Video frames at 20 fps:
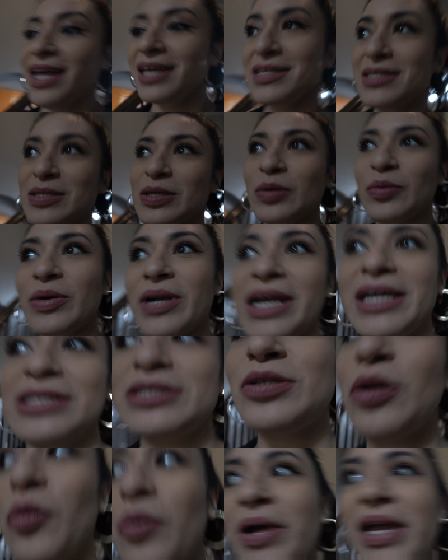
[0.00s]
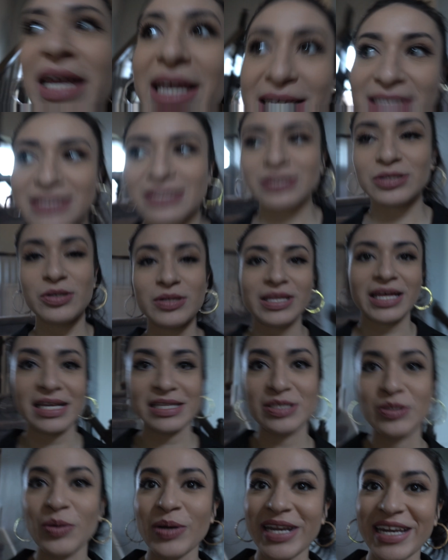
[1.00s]
So when I don't answer,
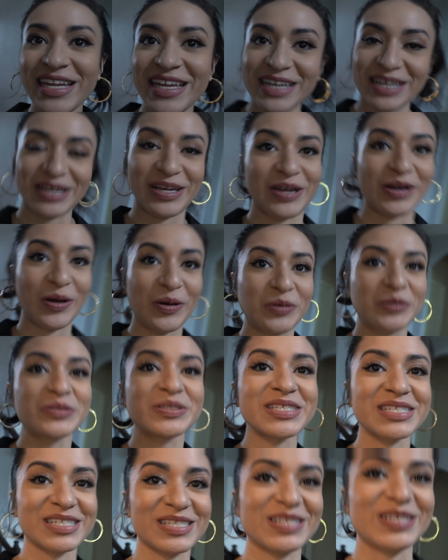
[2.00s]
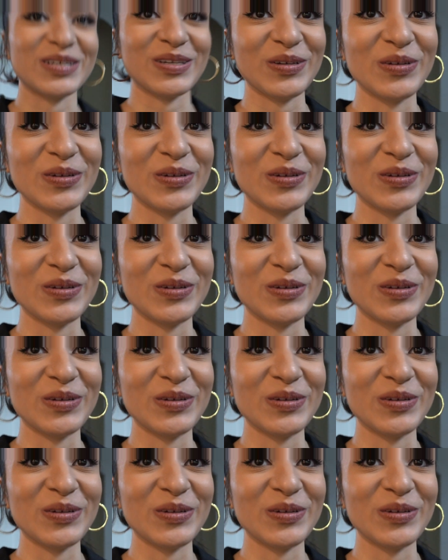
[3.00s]
that's what he goes to.